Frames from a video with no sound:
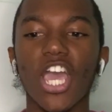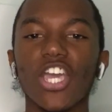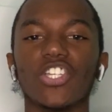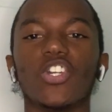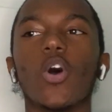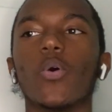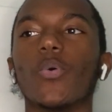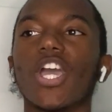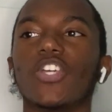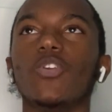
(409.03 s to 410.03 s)
yo,
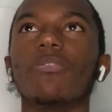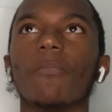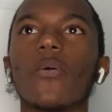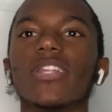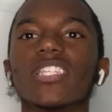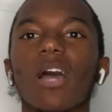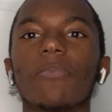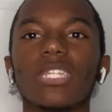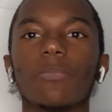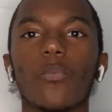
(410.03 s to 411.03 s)
you promoting this
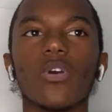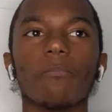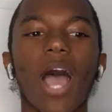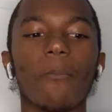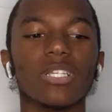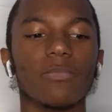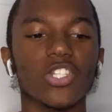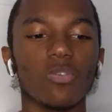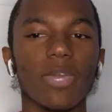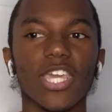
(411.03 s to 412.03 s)
company, but how much money
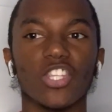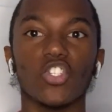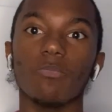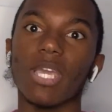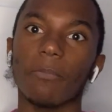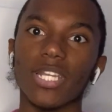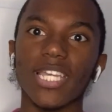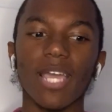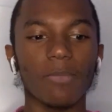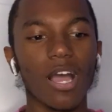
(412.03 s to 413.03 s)
you making? Did you make money
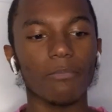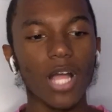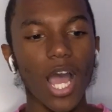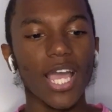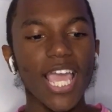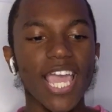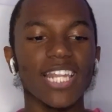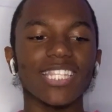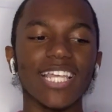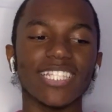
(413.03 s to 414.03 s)
yet? Blah, blah. And it's
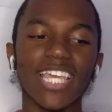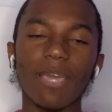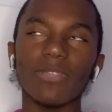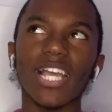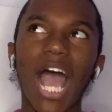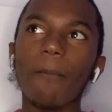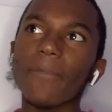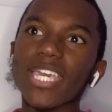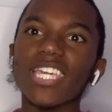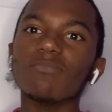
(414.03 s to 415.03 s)
like, damn, like, I'm
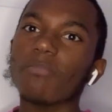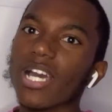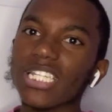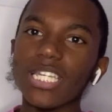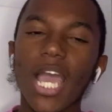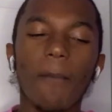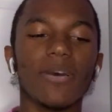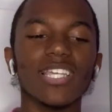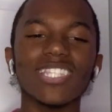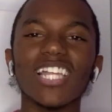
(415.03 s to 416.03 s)
making money, but
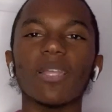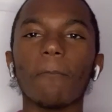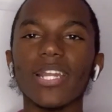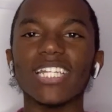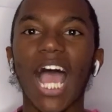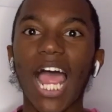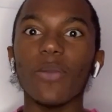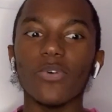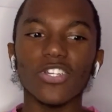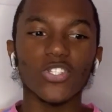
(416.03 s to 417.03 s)
it's not the money I
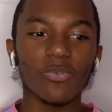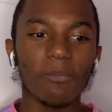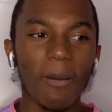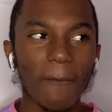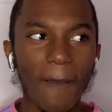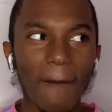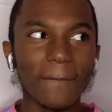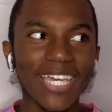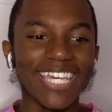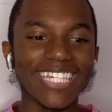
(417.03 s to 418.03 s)
want to show them I'm
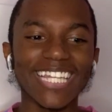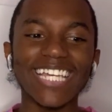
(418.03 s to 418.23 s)
making. Like,